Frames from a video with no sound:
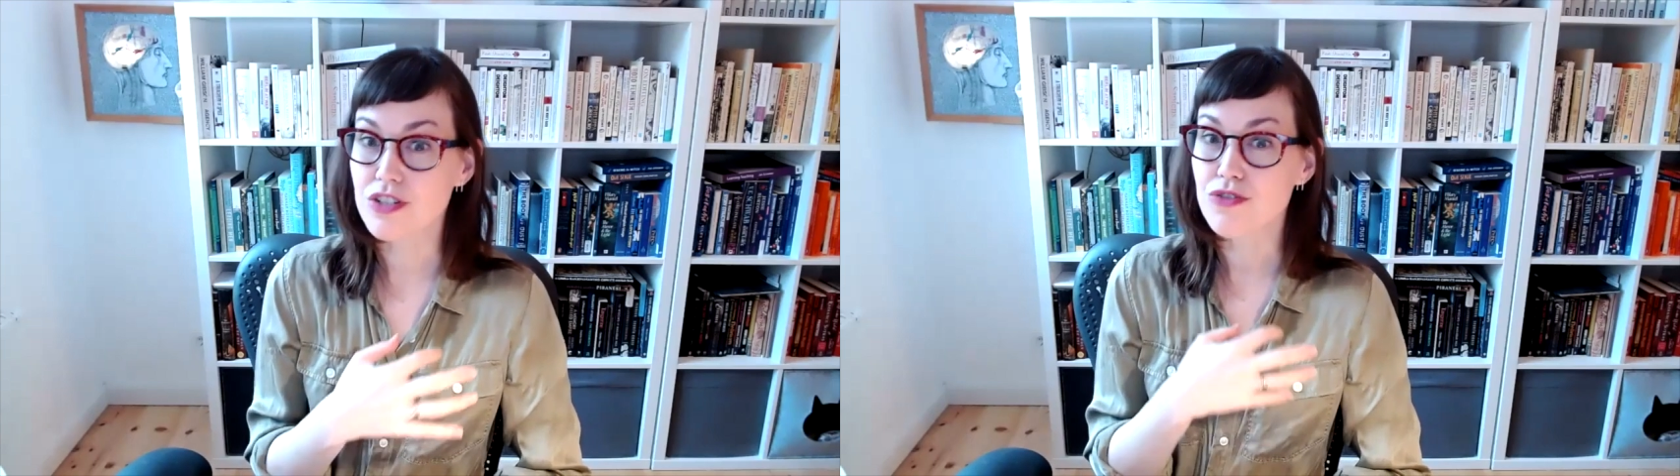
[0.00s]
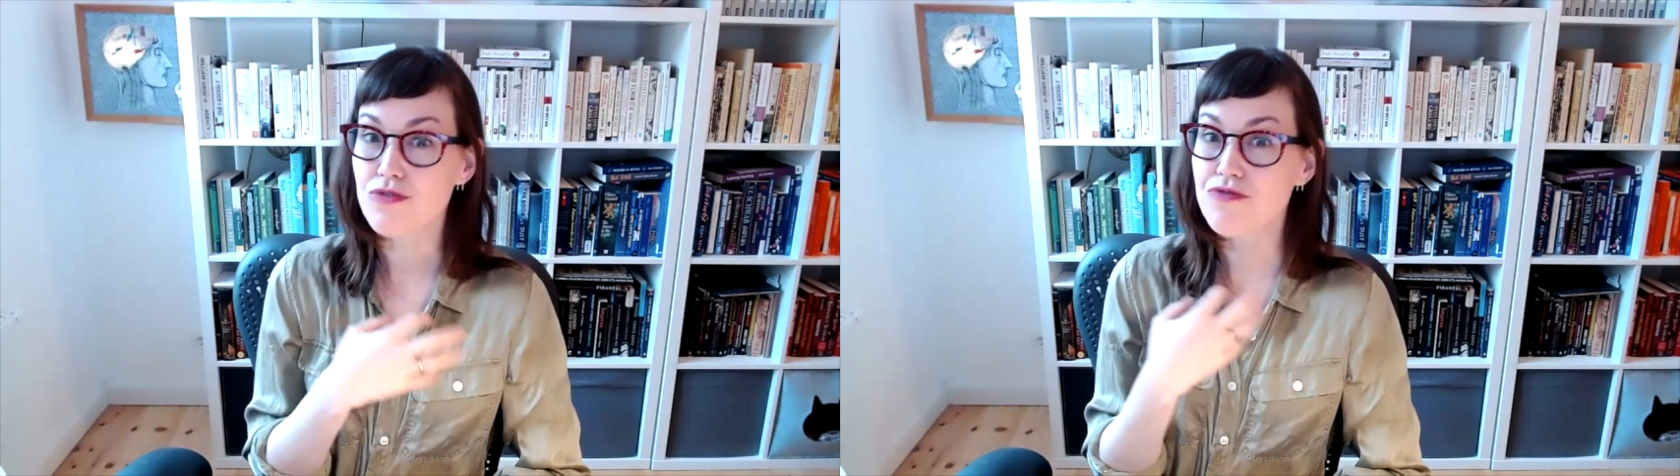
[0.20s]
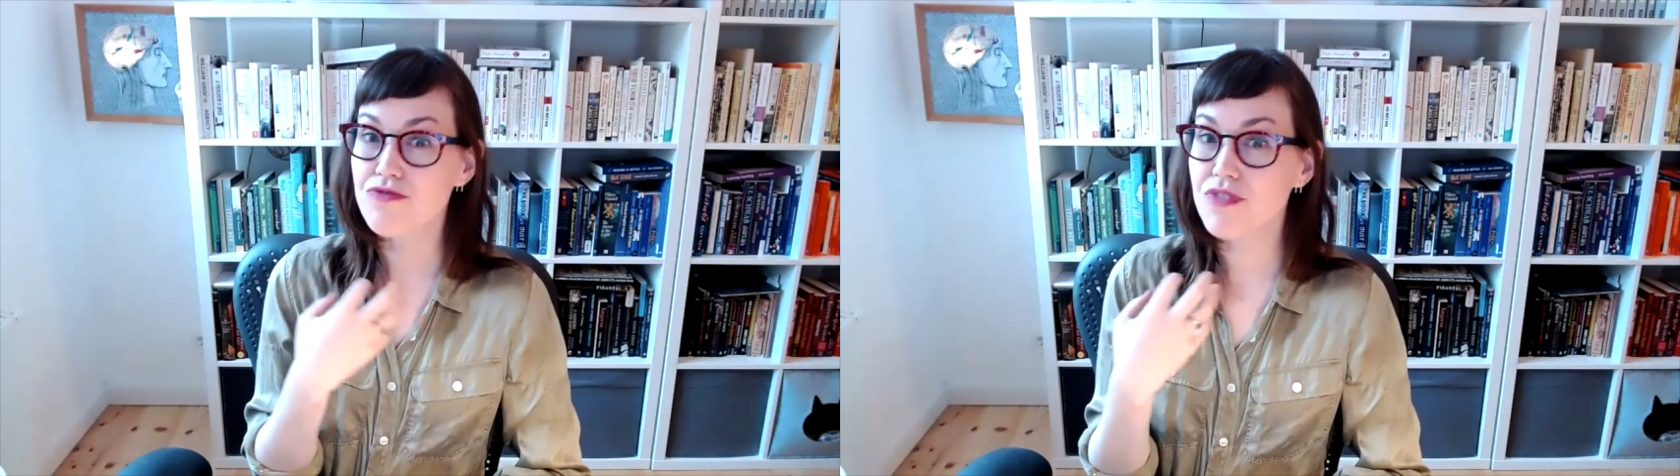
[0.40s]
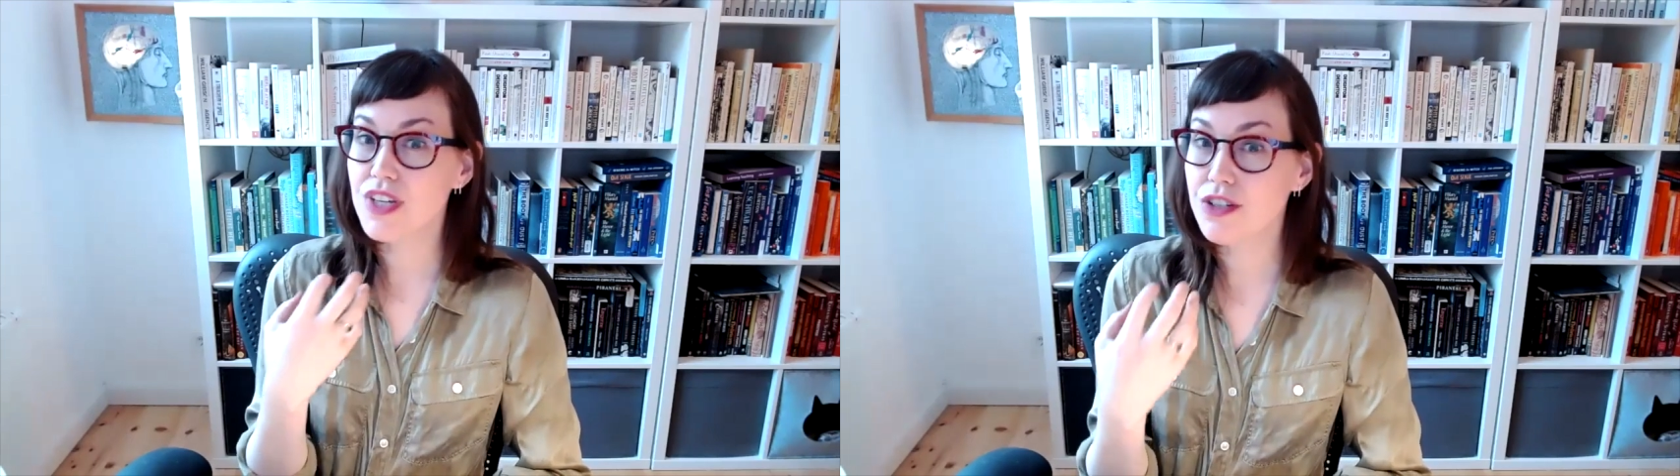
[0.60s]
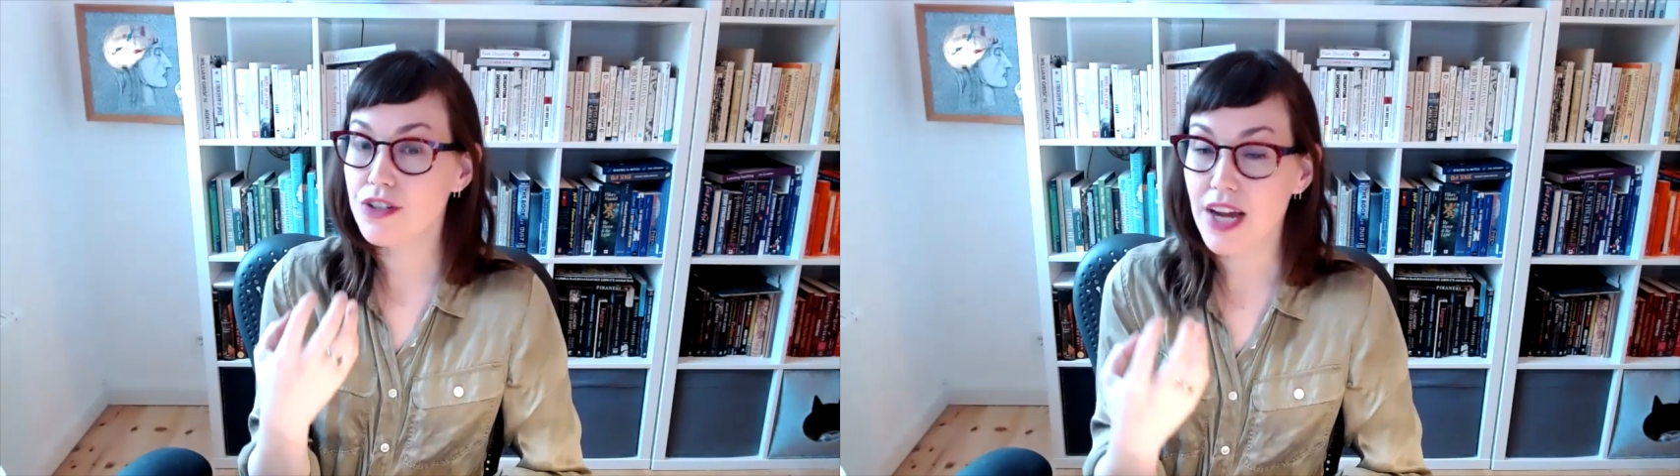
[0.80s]
to
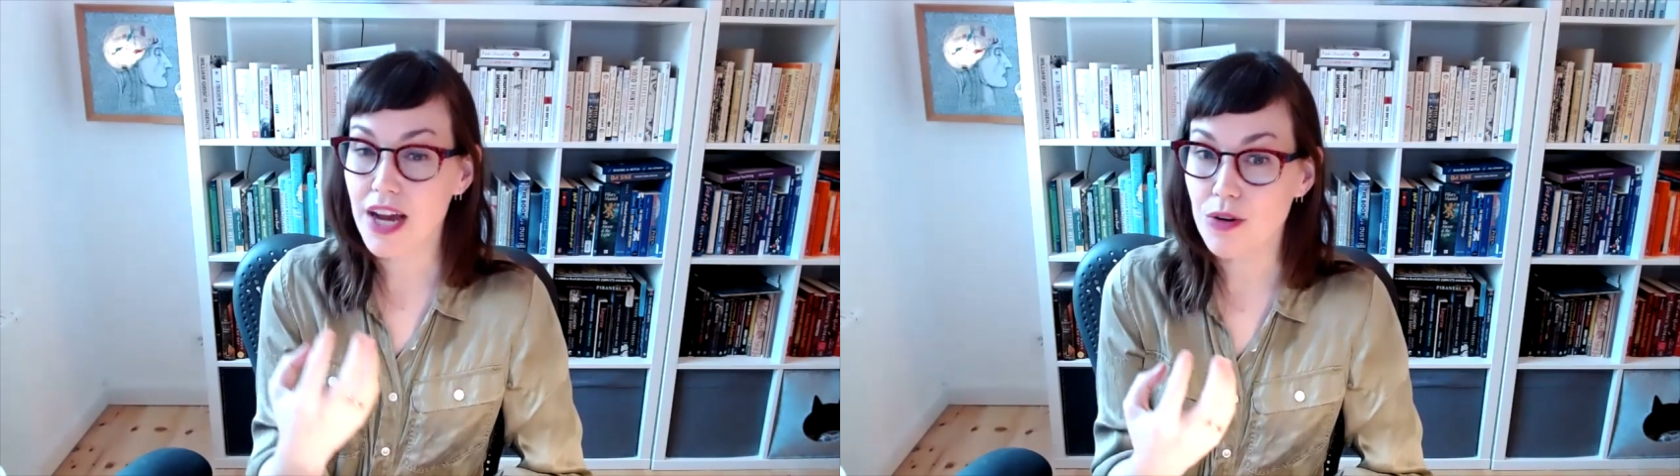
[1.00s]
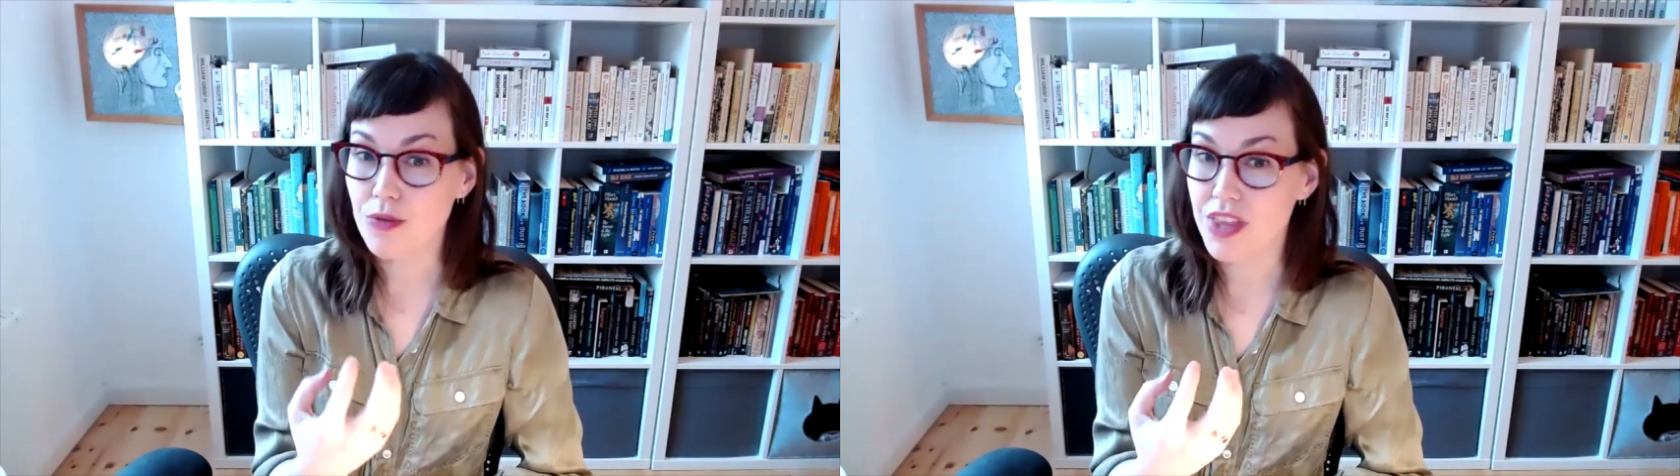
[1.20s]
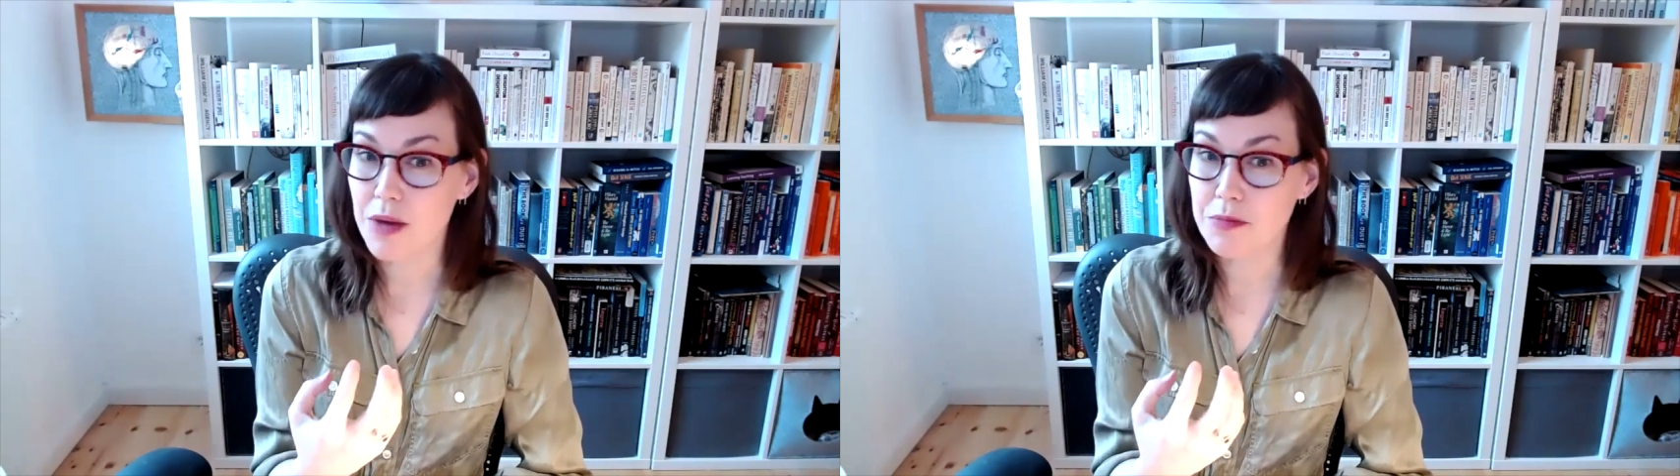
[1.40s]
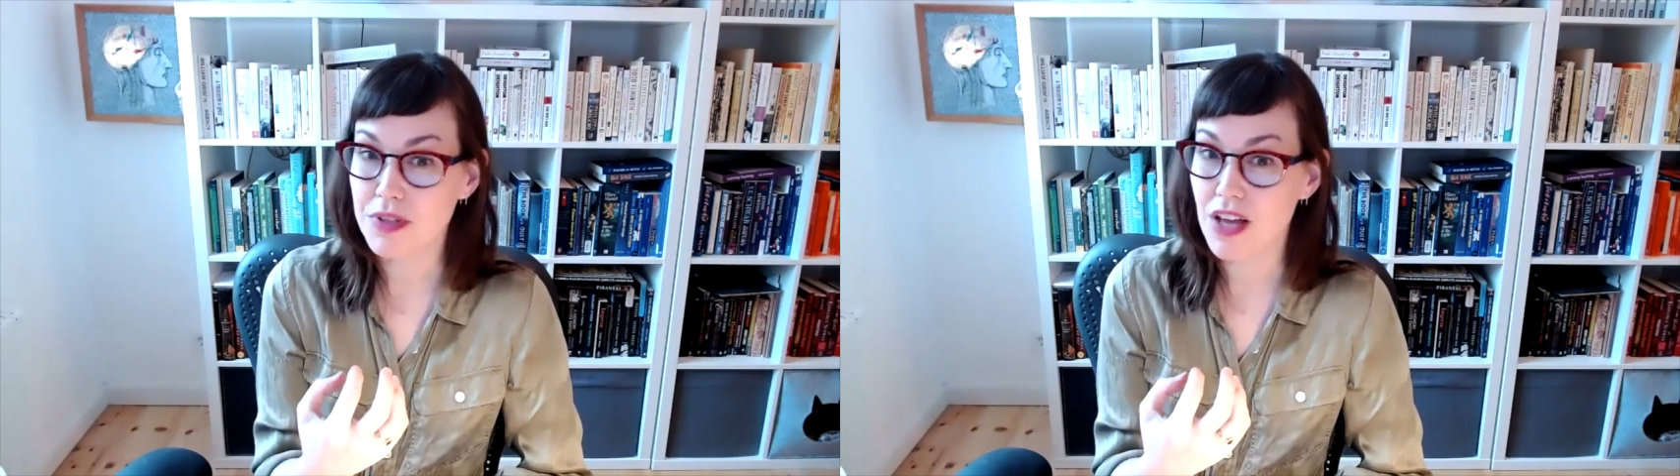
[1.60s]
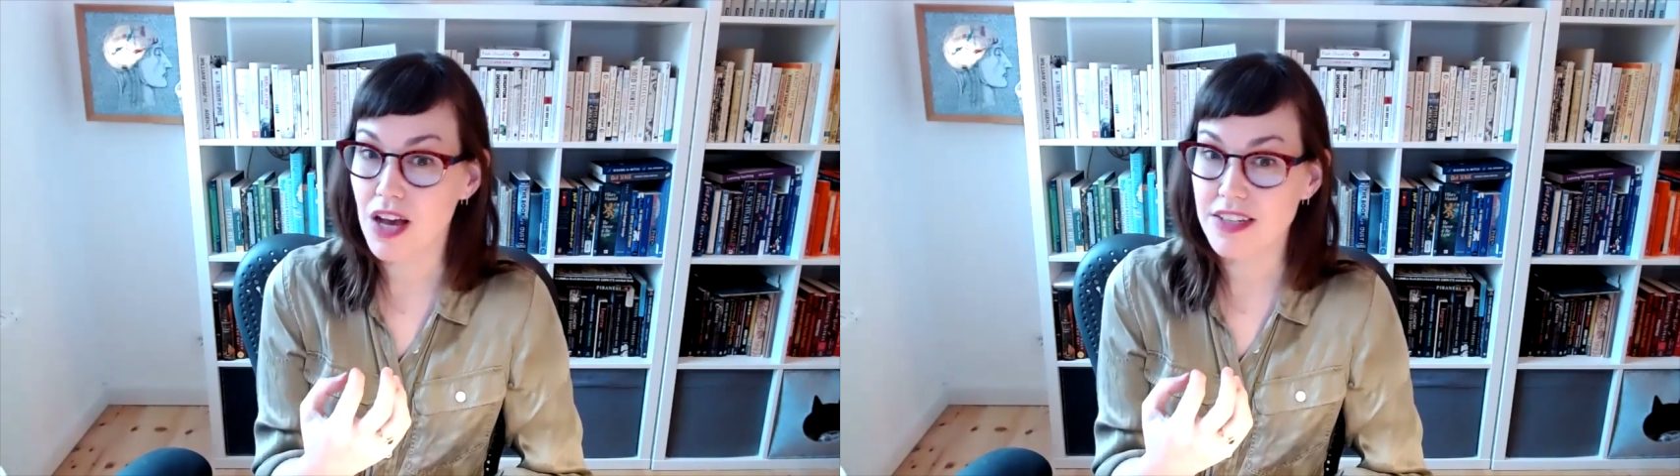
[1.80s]
figure out that
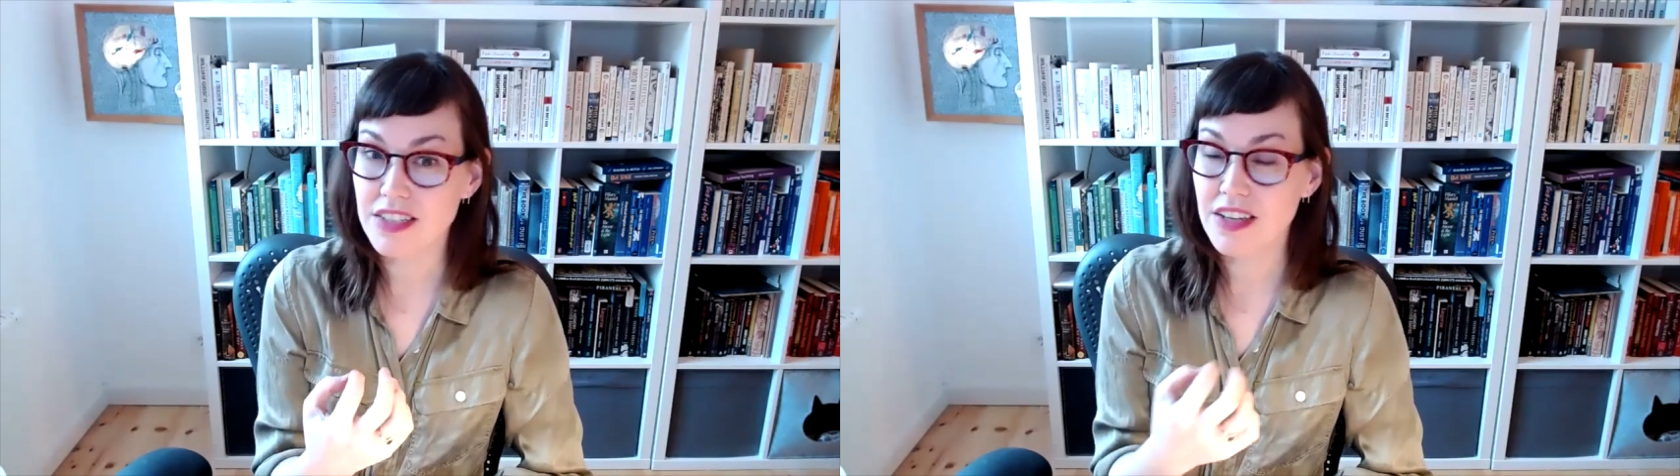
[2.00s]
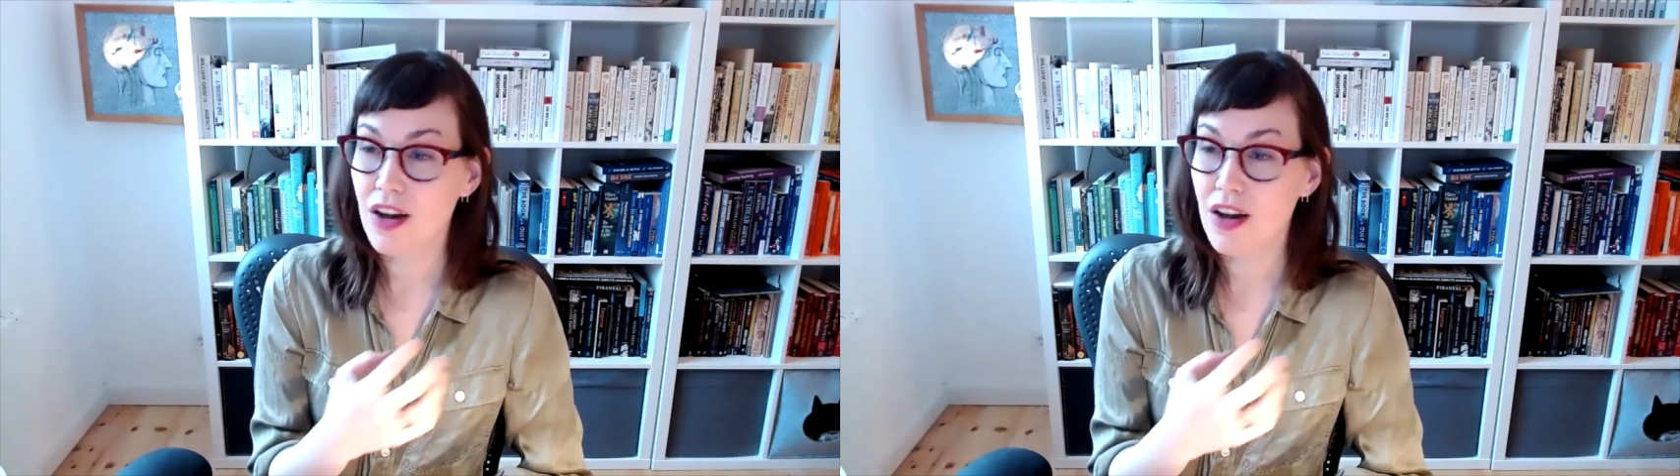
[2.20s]
plot